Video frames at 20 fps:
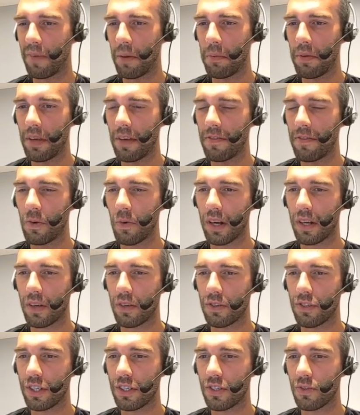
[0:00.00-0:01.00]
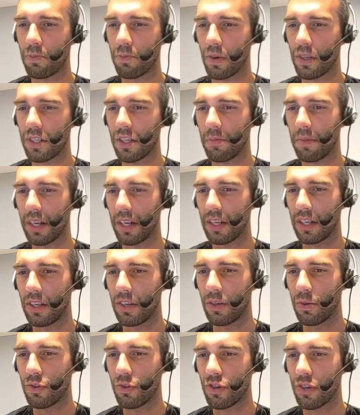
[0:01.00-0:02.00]
Maybe if you want to go just more
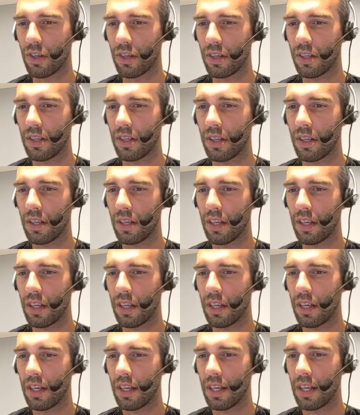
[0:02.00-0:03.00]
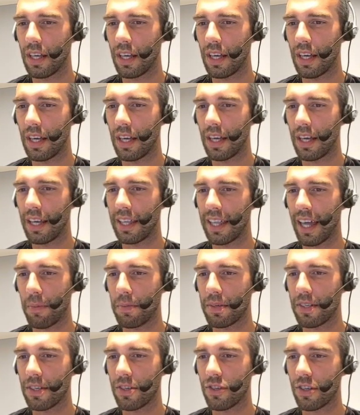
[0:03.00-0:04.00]
something neutral in
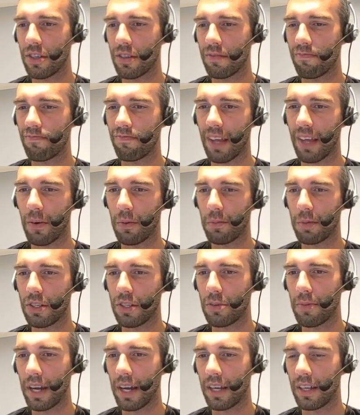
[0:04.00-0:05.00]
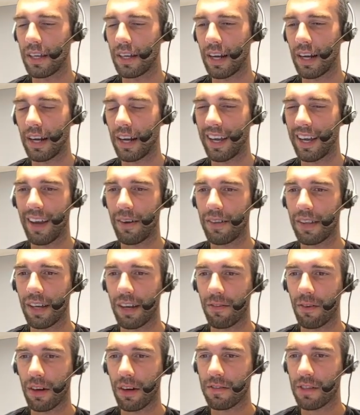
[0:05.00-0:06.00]
that position, that wouldn't be too bad either. I can't
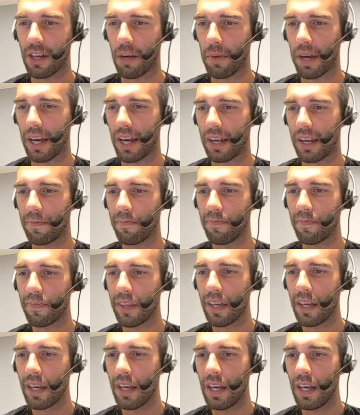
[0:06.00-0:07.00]
think of one off the top of my head.